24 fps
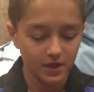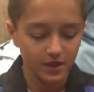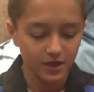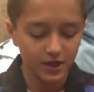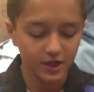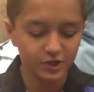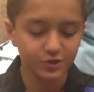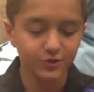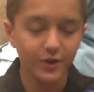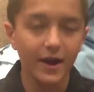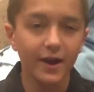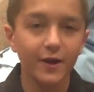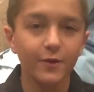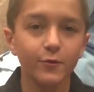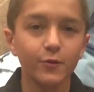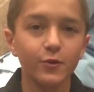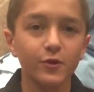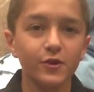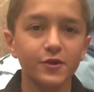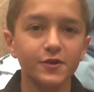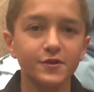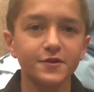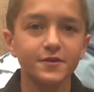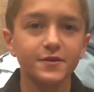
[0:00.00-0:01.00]
Uh, Dragon
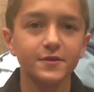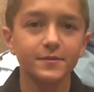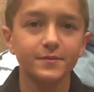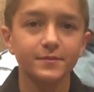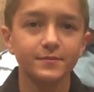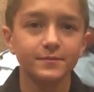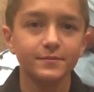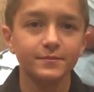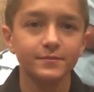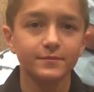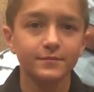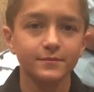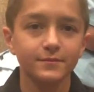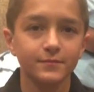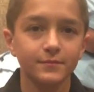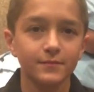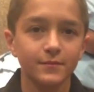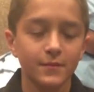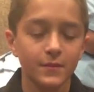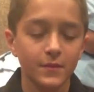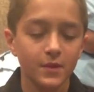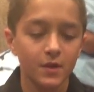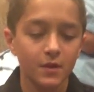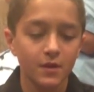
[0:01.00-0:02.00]
Rulers. And why did you choose
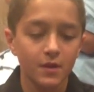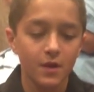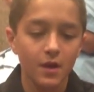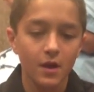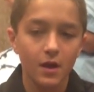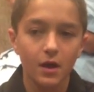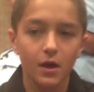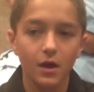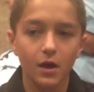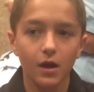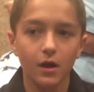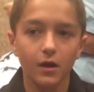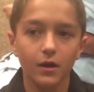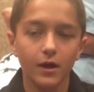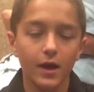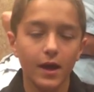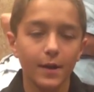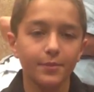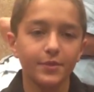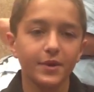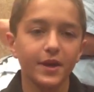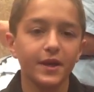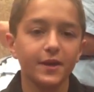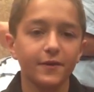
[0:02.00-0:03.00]
this deck? Uh,
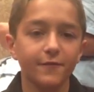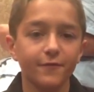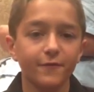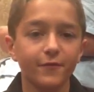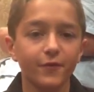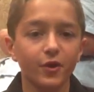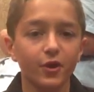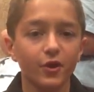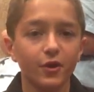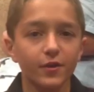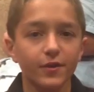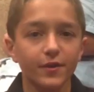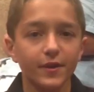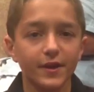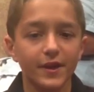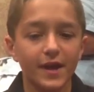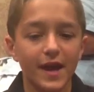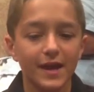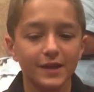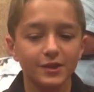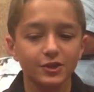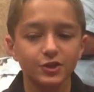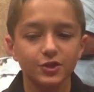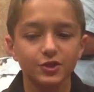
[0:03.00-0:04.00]
I played it for the
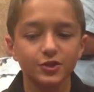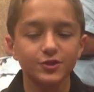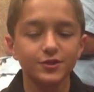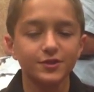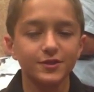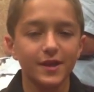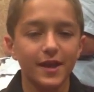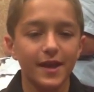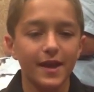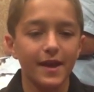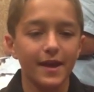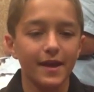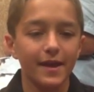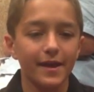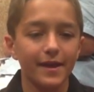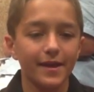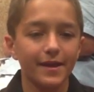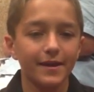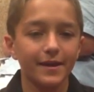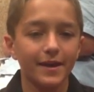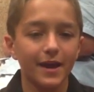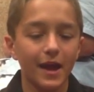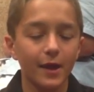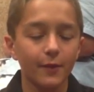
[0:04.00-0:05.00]
Nationals,
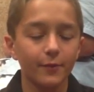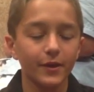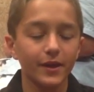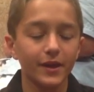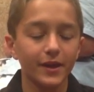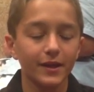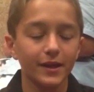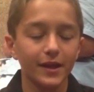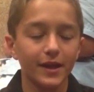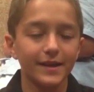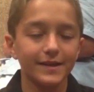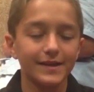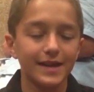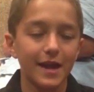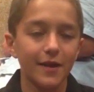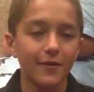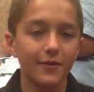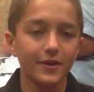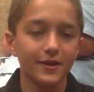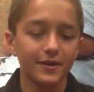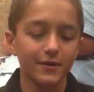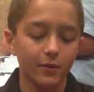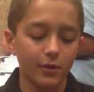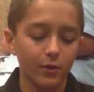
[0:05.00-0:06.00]
and I really liked how
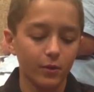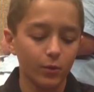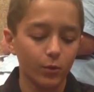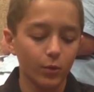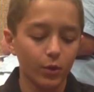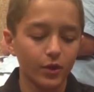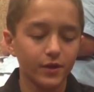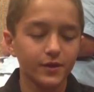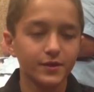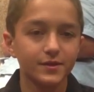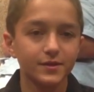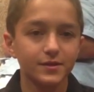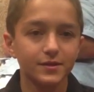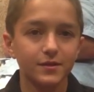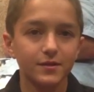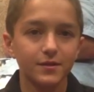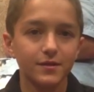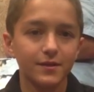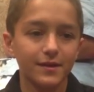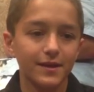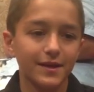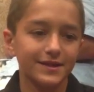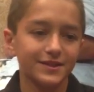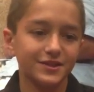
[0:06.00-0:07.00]
it uh, works.
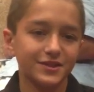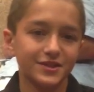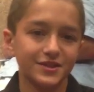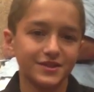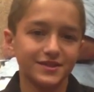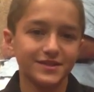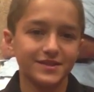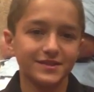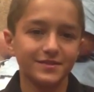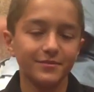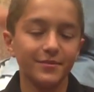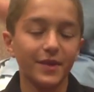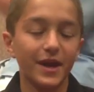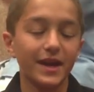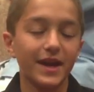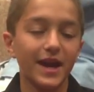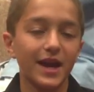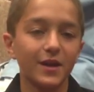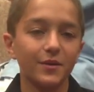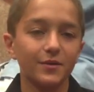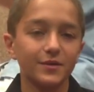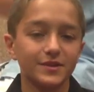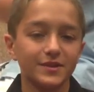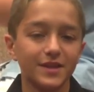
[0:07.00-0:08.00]
It's just my
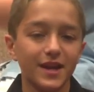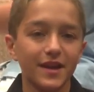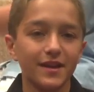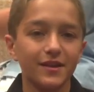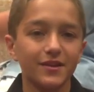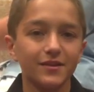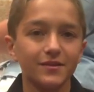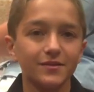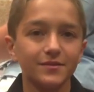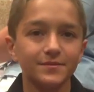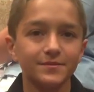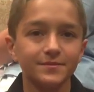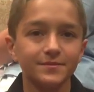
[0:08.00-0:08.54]
kind of style.